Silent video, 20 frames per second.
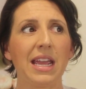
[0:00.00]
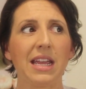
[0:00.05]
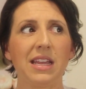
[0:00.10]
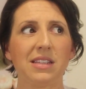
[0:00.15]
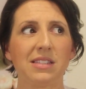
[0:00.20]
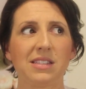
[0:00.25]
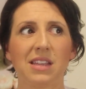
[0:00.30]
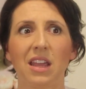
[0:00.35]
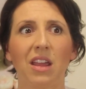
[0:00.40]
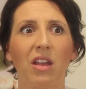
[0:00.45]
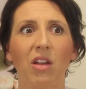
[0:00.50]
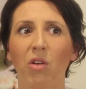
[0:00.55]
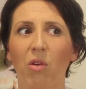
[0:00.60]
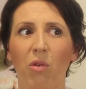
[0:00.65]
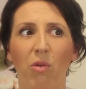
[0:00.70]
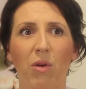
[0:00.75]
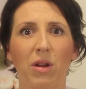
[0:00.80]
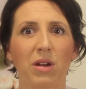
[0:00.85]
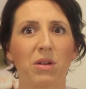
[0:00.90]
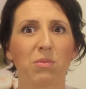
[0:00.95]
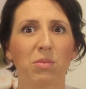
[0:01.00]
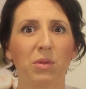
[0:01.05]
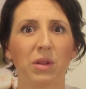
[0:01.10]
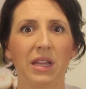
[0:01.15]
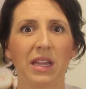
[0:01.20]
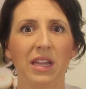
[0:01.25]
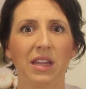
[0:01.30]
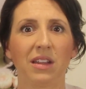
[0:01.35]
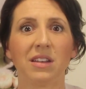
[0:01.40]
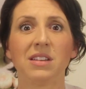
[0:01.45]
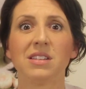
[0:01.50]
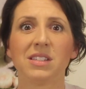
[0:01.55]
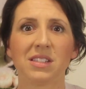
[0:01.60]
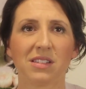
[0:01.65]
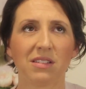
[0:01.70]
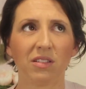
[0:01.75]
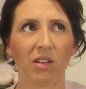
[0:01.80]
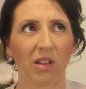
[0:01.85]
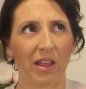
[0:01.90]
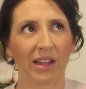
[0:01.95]
is incredibly
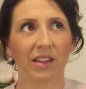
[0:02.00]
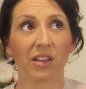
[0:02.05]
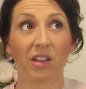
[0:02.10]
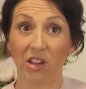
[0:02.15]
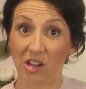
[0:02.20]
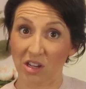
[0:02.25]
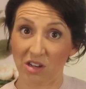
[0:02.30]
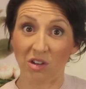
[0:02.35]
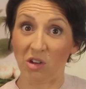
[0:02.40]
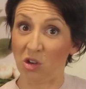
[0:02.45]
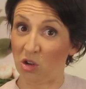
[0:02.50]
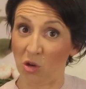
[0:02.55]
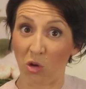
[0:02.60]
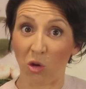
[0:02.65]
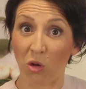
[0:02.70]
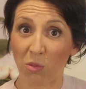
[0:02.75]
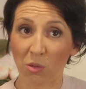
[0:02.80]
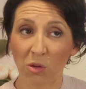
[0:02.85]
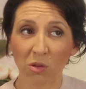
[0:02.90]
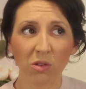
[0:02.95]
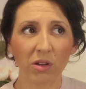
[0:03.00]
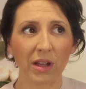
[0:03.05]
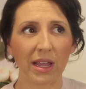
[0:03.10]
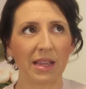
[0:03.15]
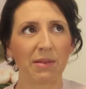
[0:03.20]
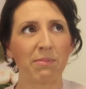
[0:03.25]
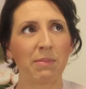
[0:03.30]
normal,